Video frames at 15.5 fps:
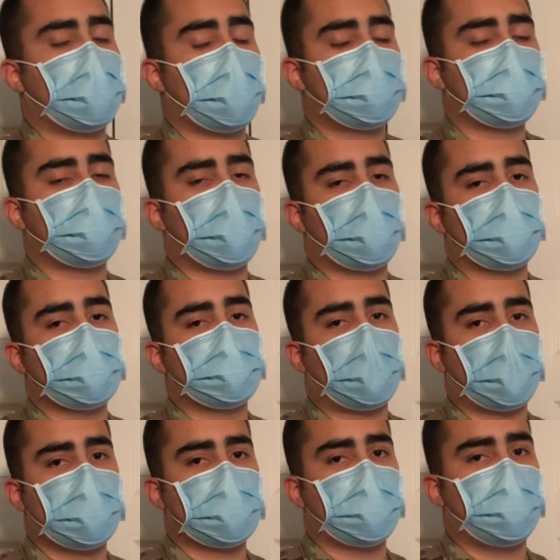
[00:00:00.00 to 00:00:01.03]
help the followers
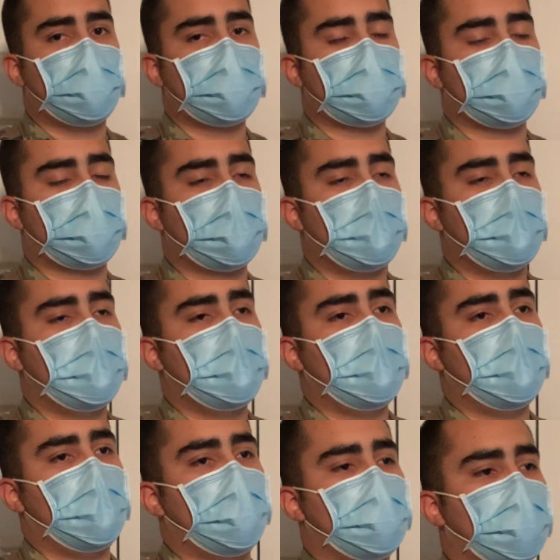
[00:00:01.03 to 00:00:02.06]
buy into the vision.
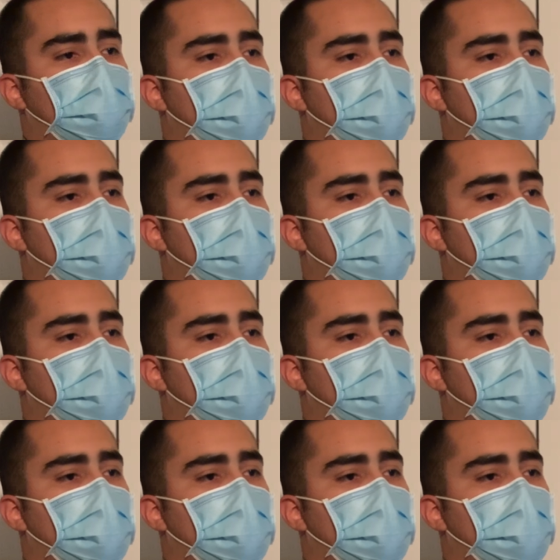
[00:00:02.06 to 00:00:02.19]
If the